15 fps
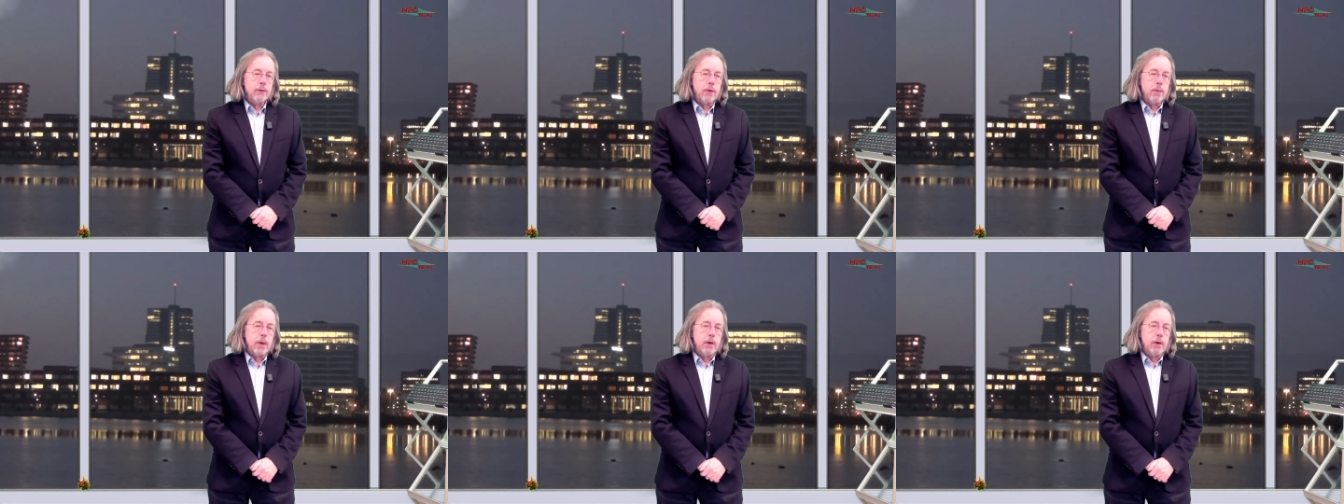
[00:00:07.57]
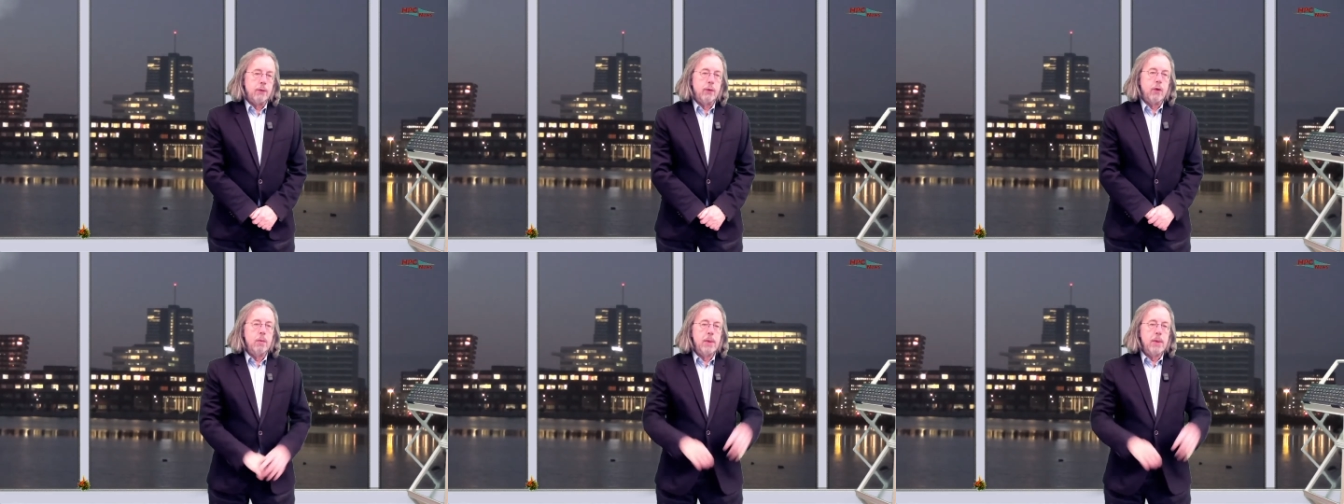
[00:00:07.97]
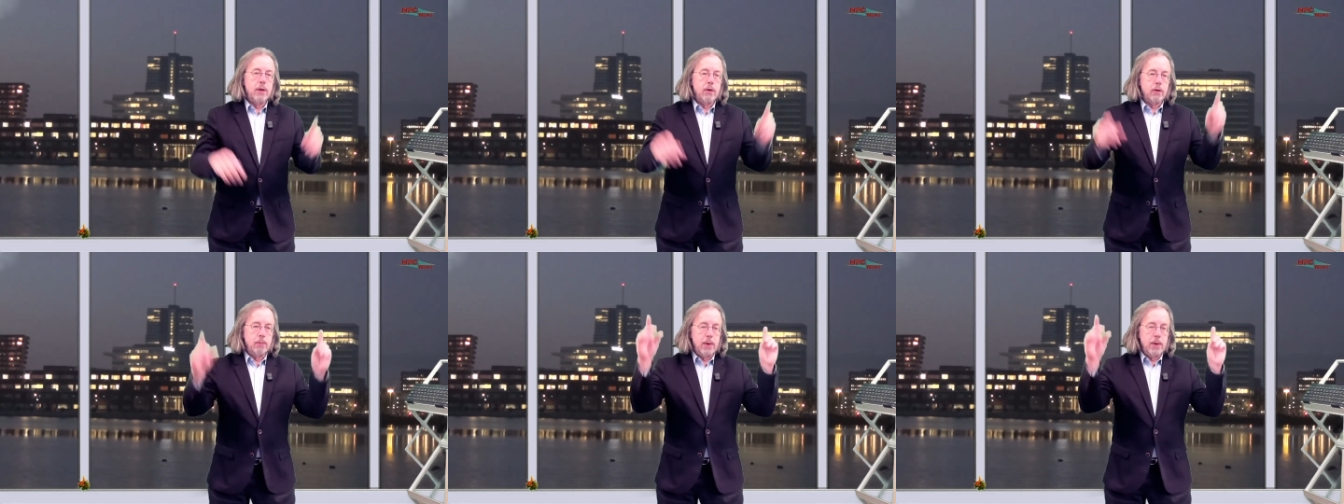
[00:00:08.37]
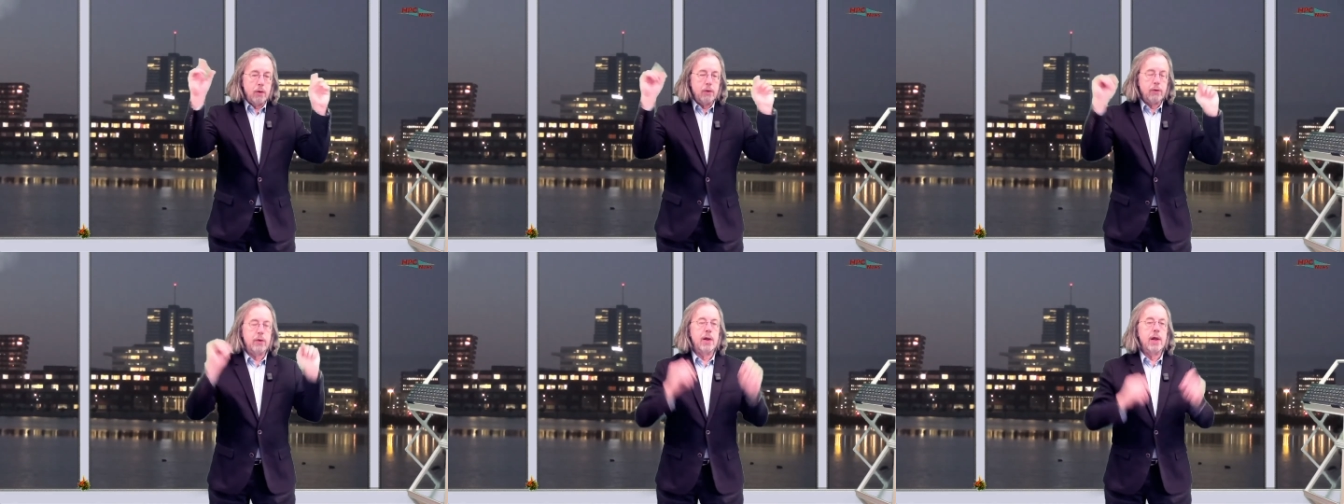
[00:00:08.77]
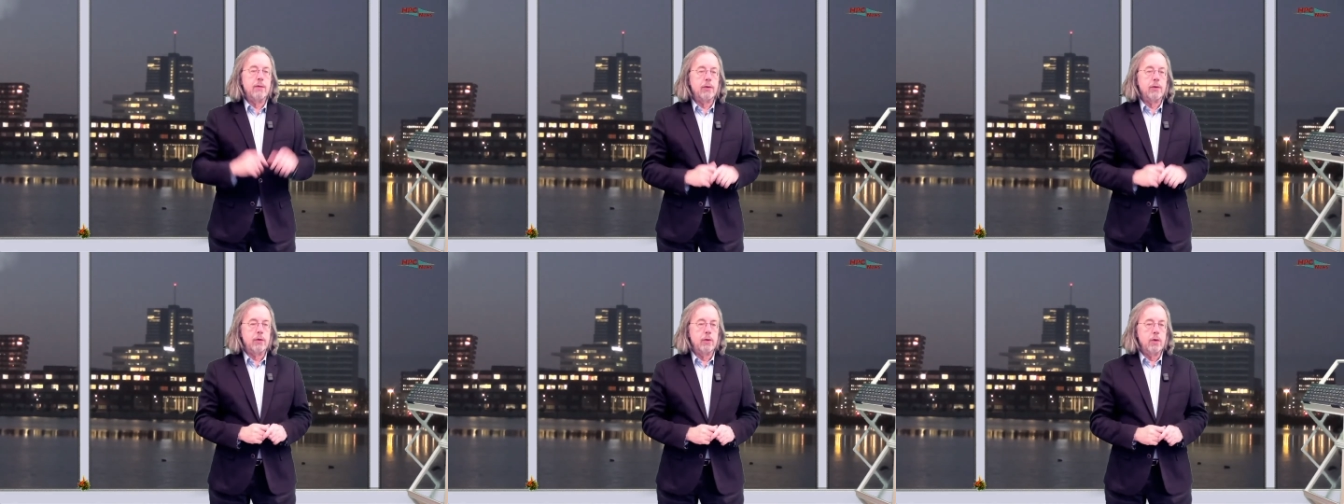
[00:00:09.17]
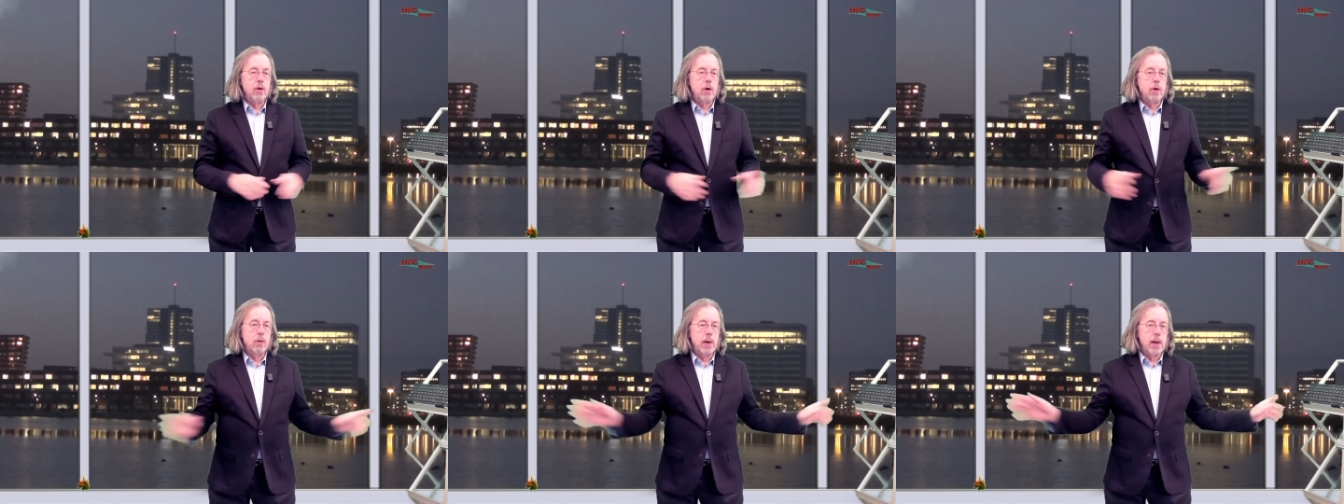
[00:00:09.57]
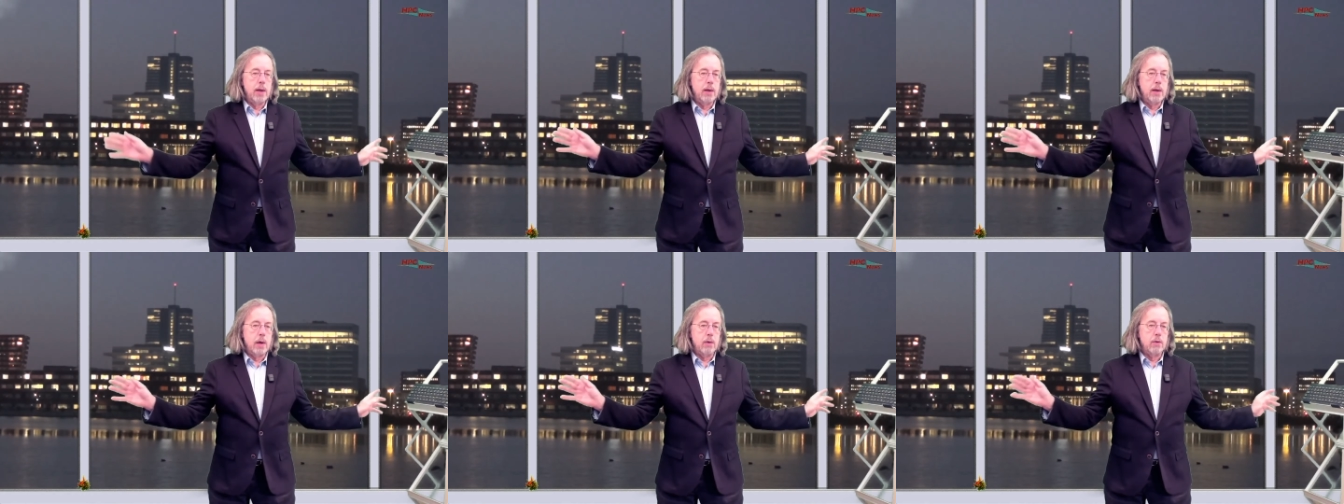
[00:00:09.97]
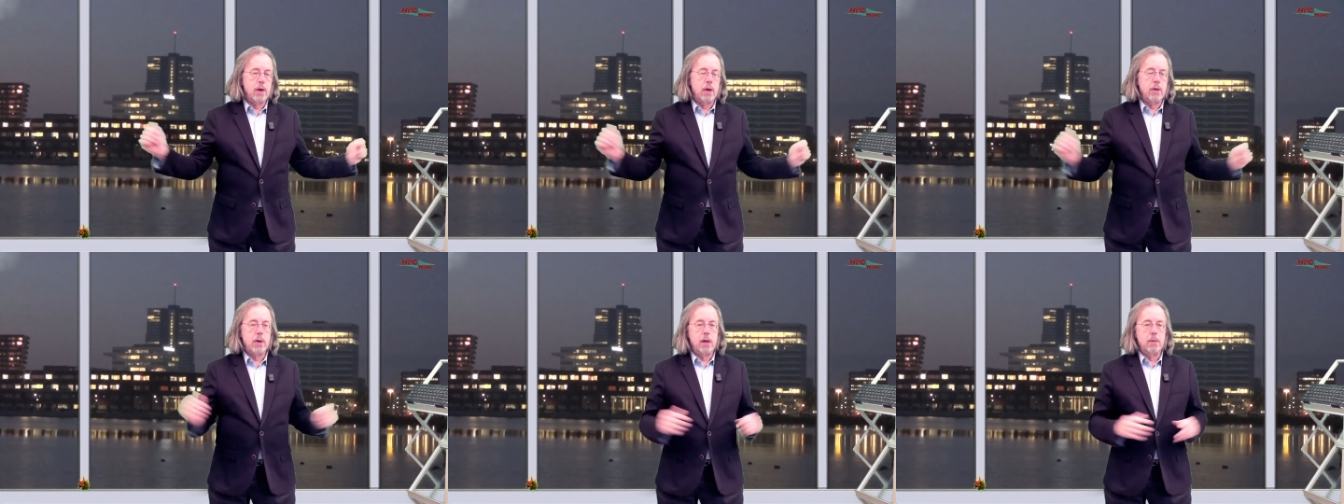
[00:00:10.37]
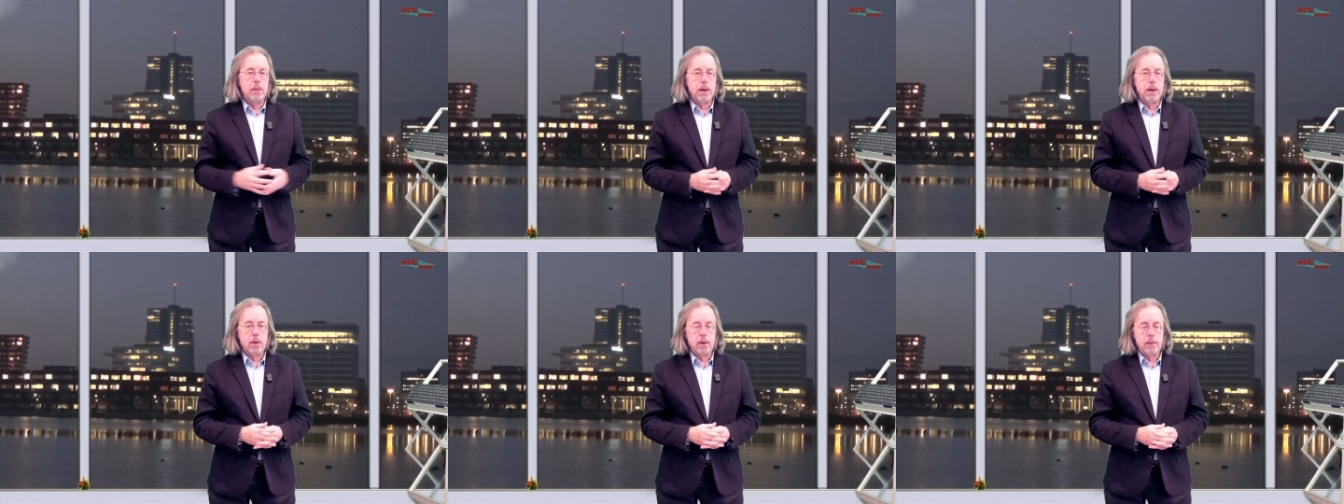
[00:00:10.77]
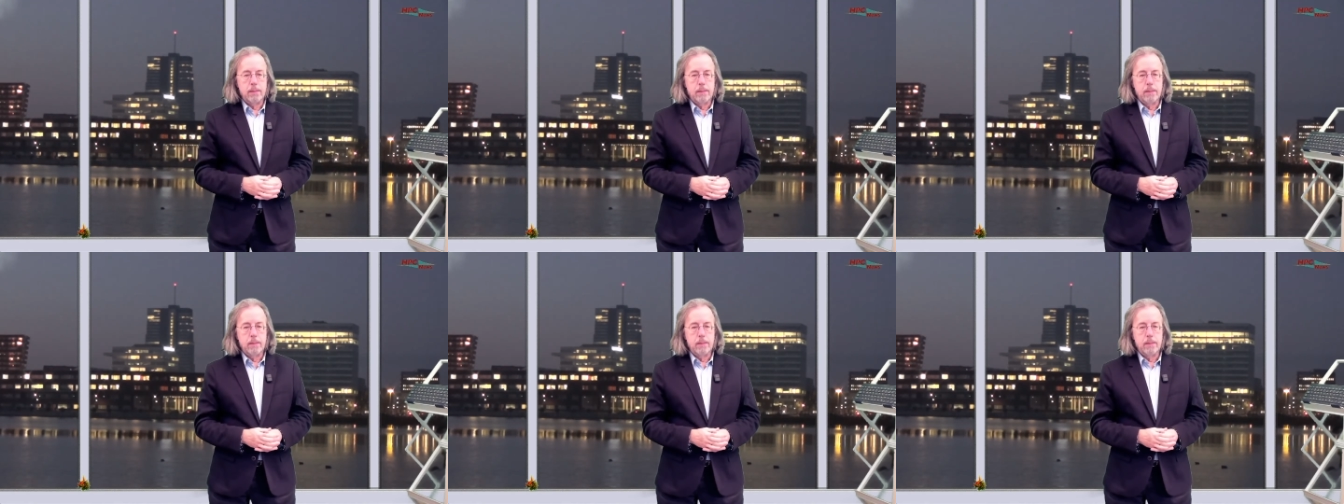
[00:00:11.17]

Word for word: from our four meters below sea level studio in downtown Almere.